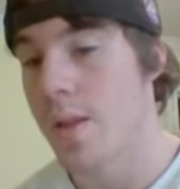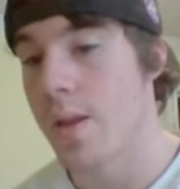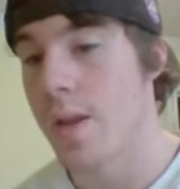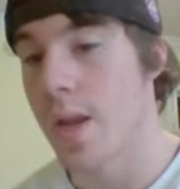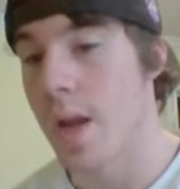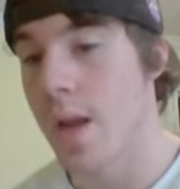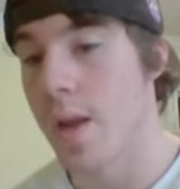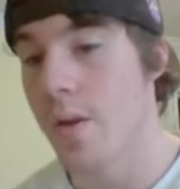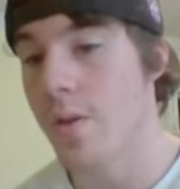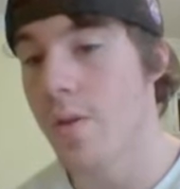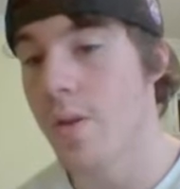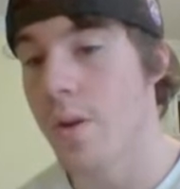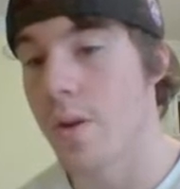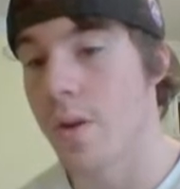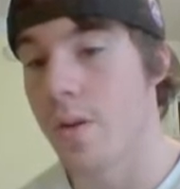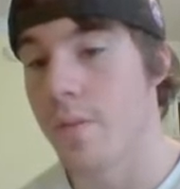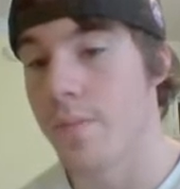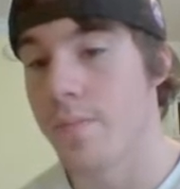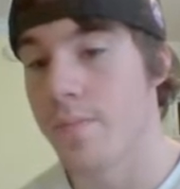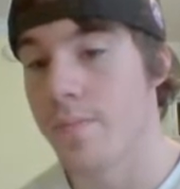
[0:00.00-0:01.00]
the
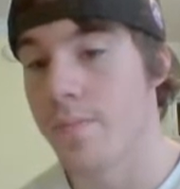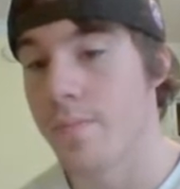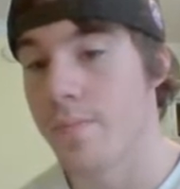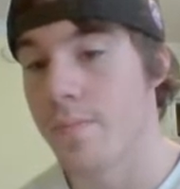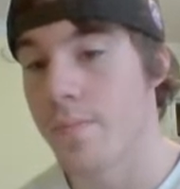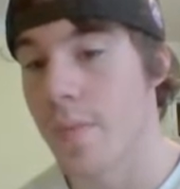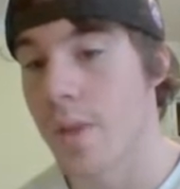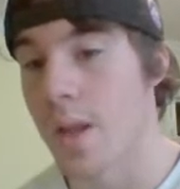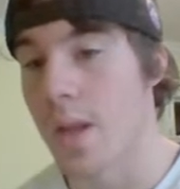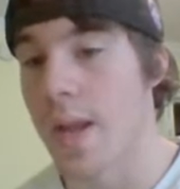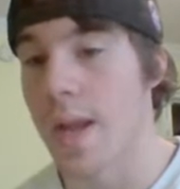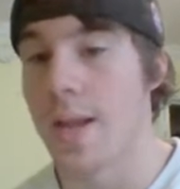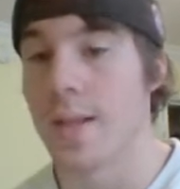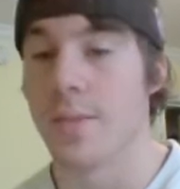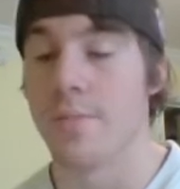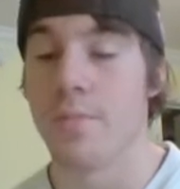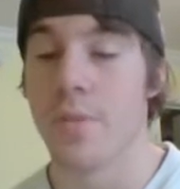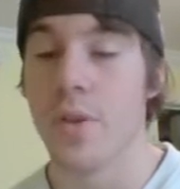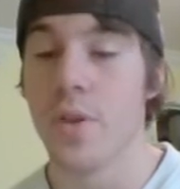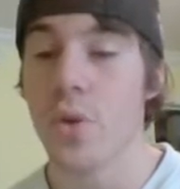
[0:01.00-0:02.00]
Kyogre,
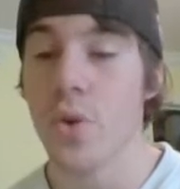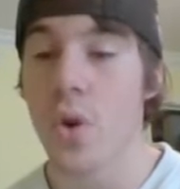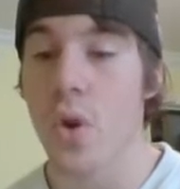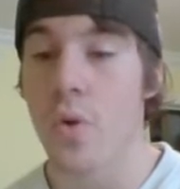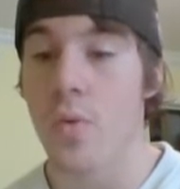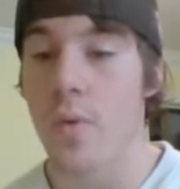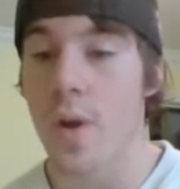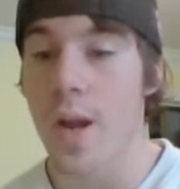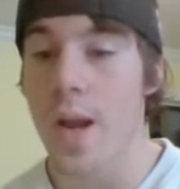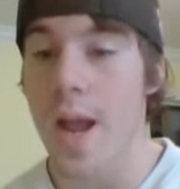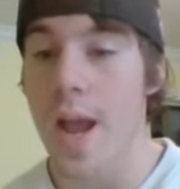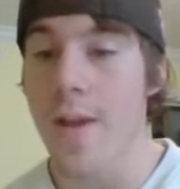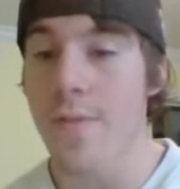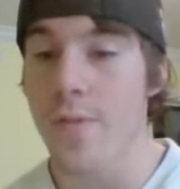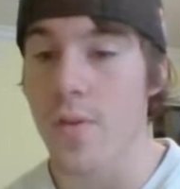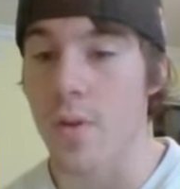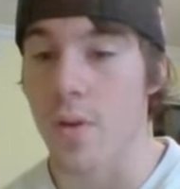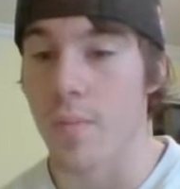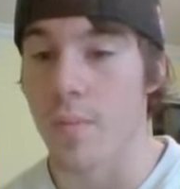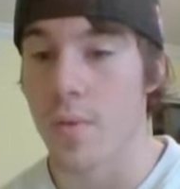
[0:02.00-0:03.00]
as Mew will go right
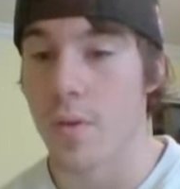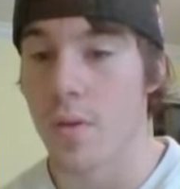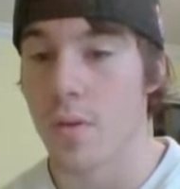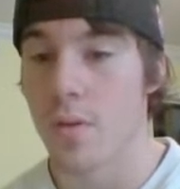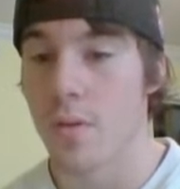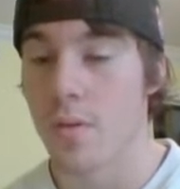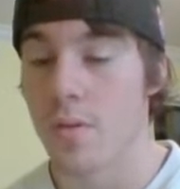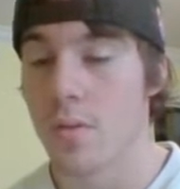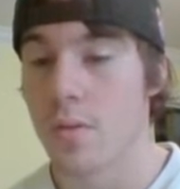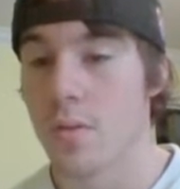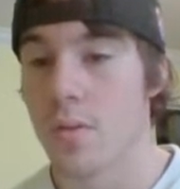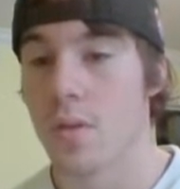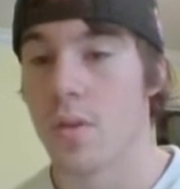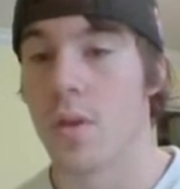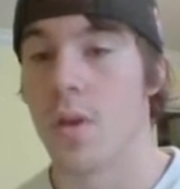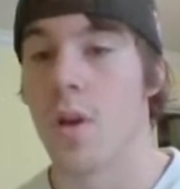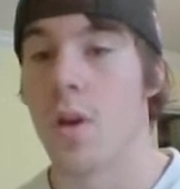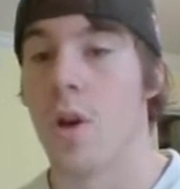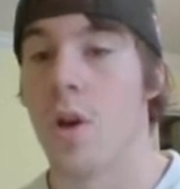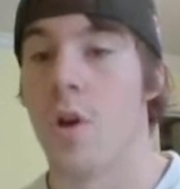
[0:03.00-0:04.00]
after him,
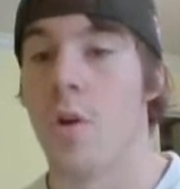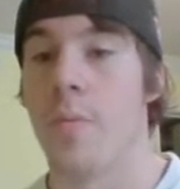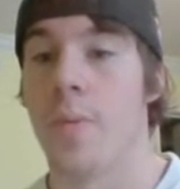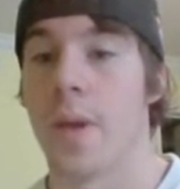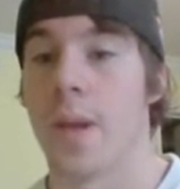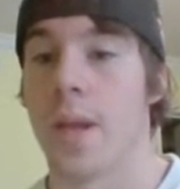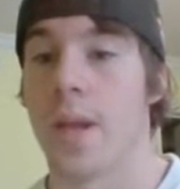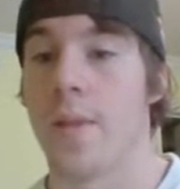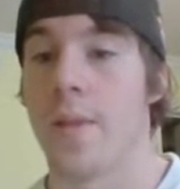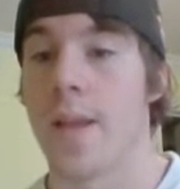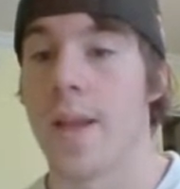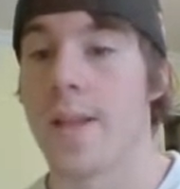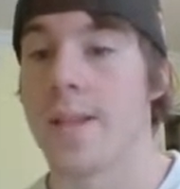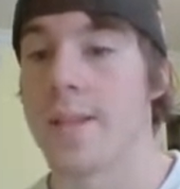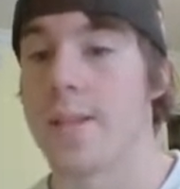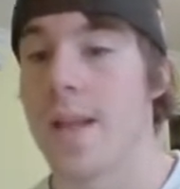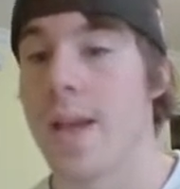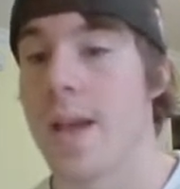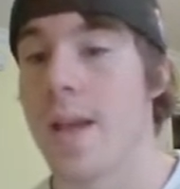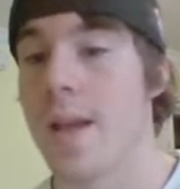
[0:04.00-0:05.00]
hoping he
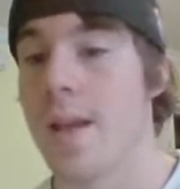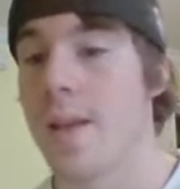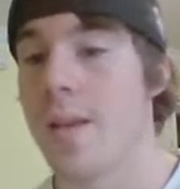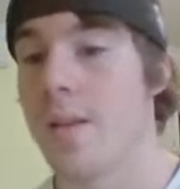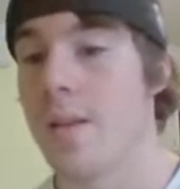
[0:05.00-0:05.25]
lands that.